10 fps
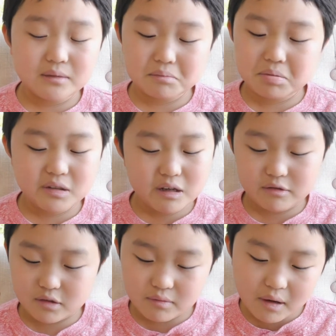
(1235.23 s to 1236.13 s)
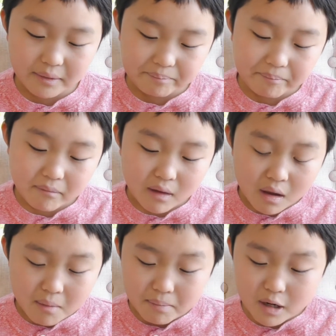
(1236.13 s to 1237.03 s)
pronounce it right.
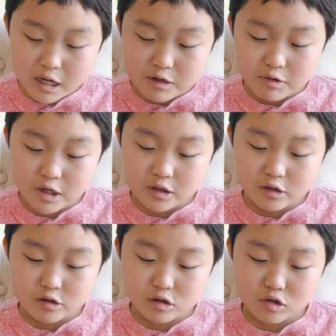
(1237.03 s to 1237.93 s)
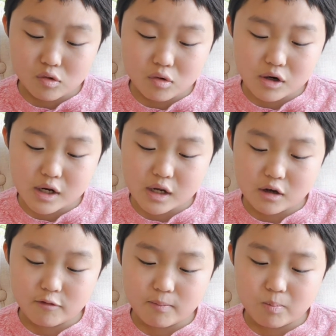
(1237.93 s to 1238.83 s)
But anyway, the story
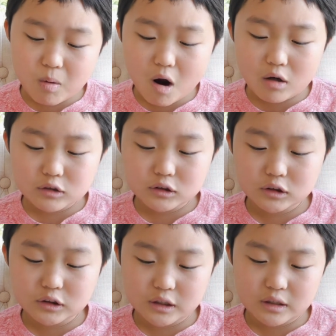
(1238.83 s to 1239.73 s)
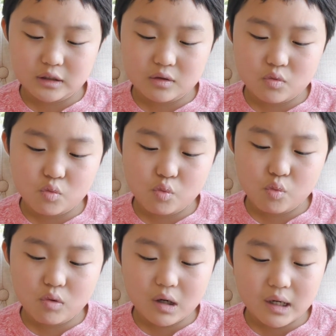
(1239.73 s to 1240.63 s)
of Boxy
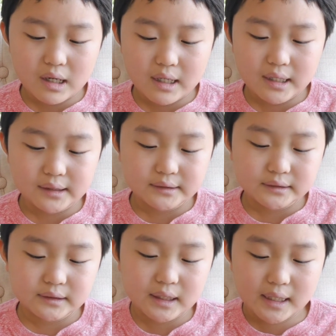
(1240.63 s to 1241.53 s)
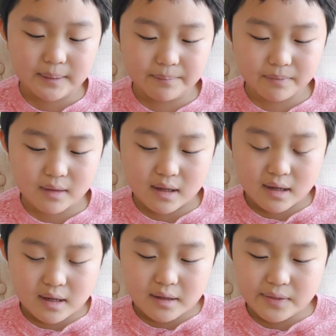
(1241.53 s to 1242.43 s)
was
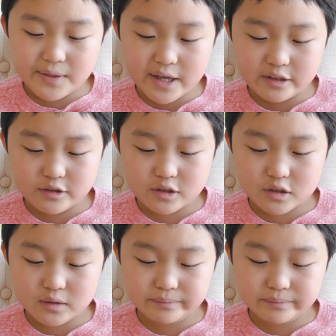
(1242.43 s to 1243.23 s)
this